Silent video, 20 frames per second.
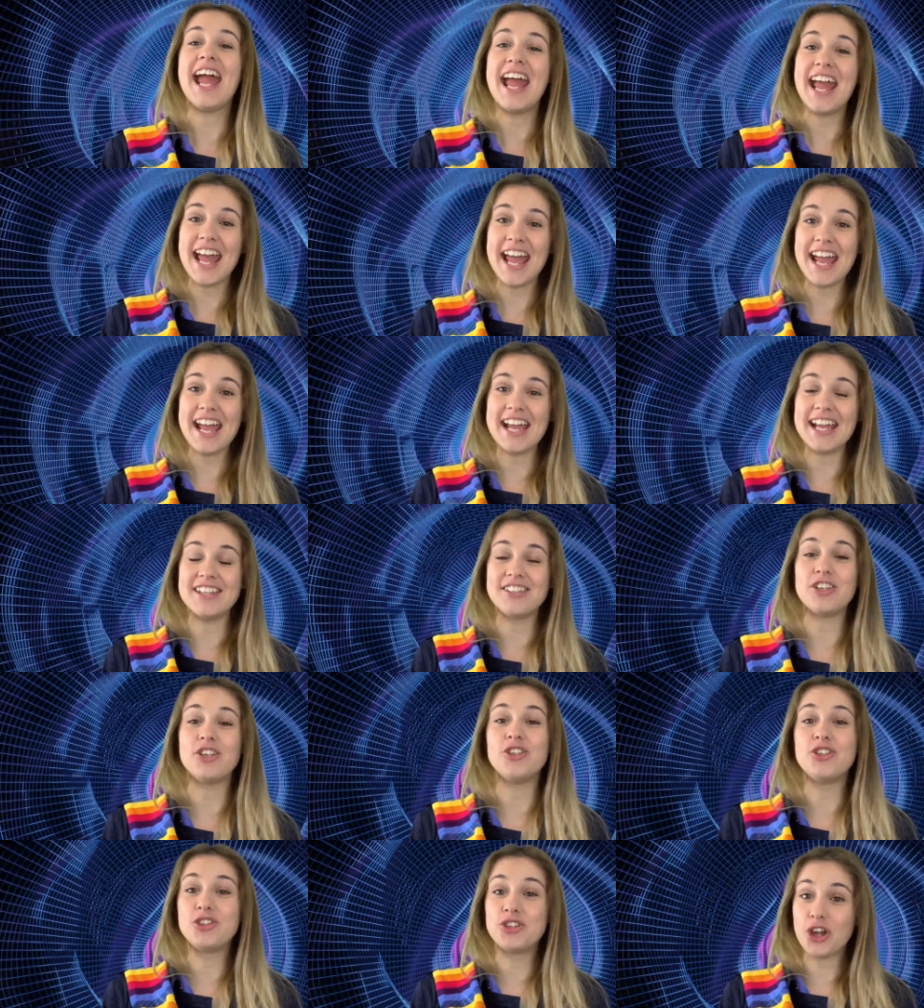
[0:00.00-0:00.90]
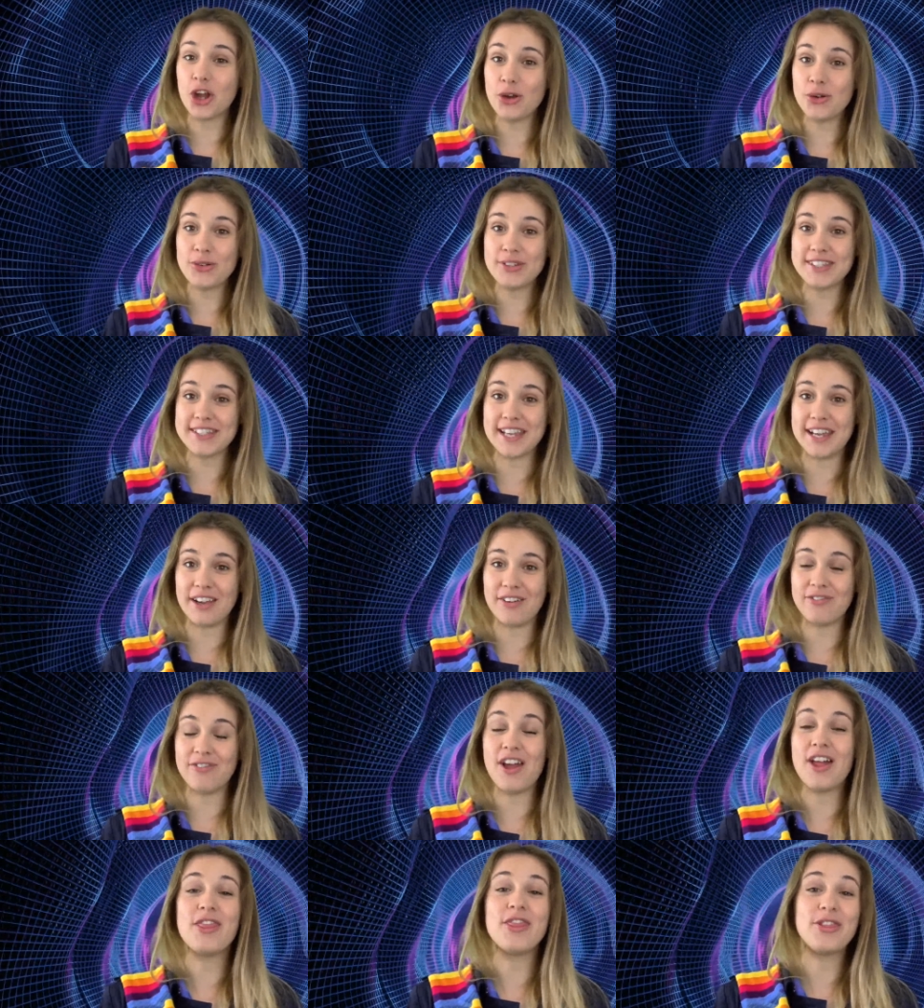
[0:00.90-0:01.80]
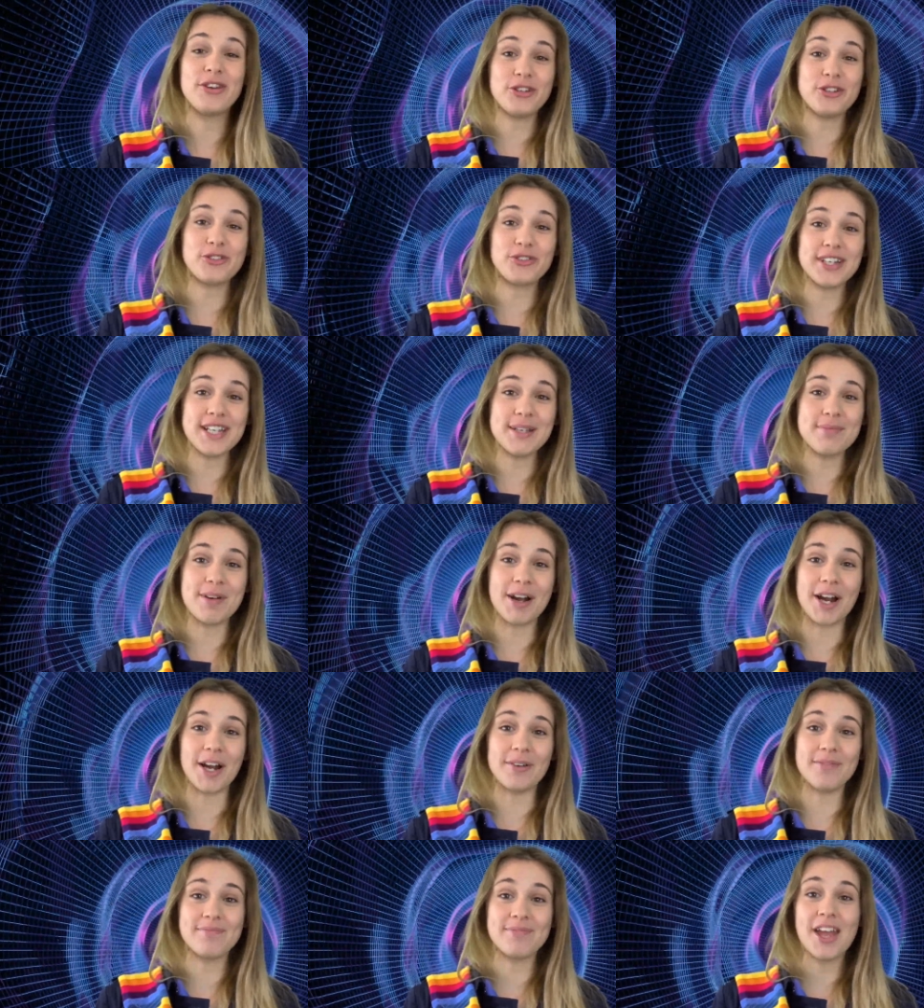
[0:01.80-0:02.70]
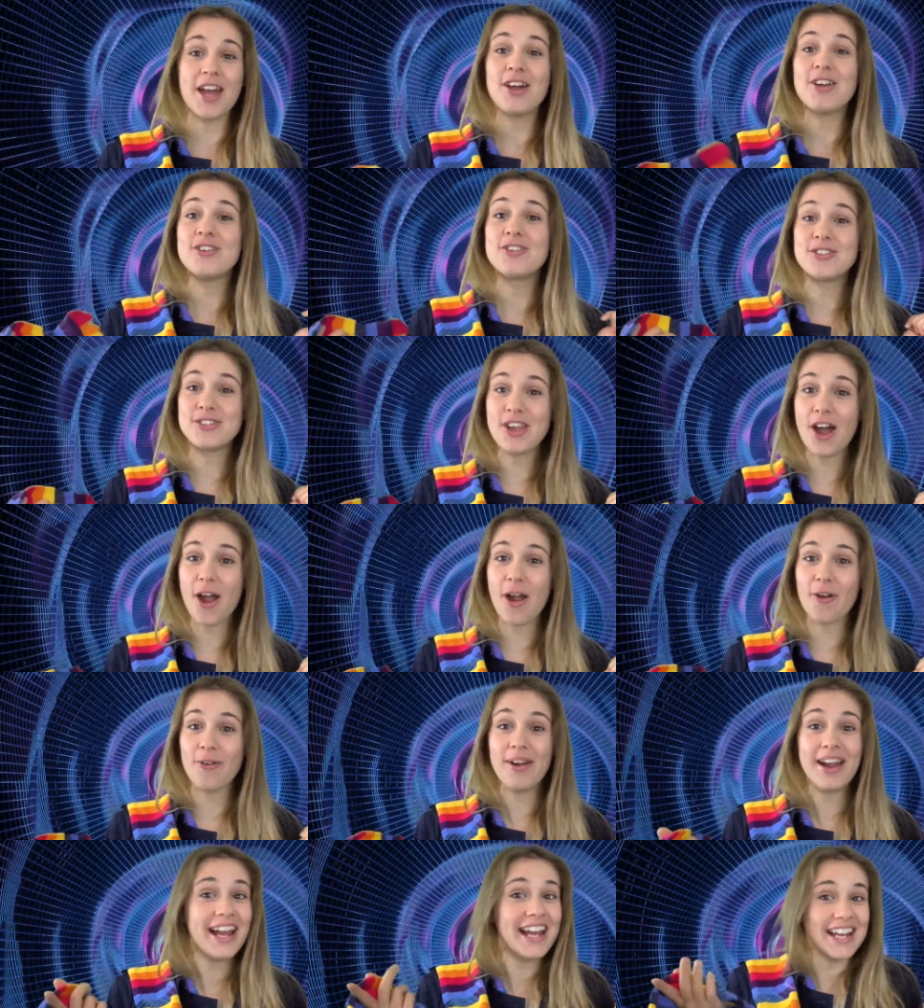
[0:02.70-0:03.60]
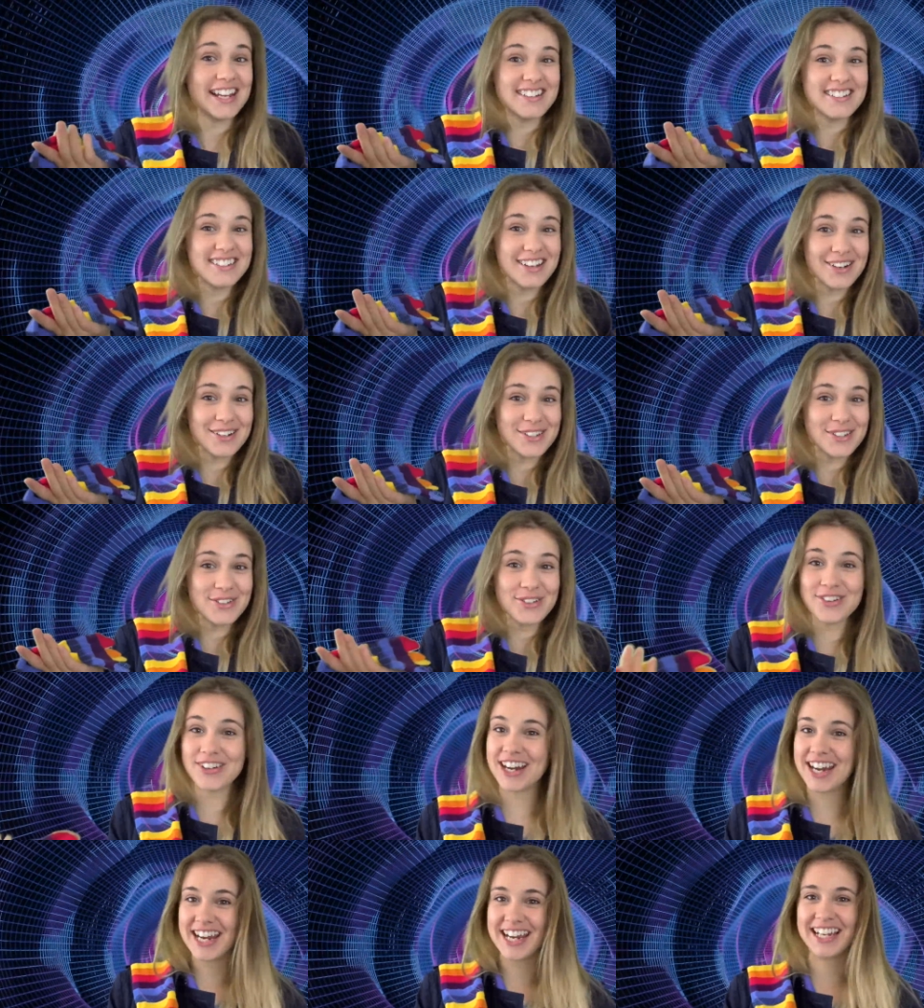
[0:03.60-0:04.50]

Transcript: is Joseph the Dreamer. So here's our story.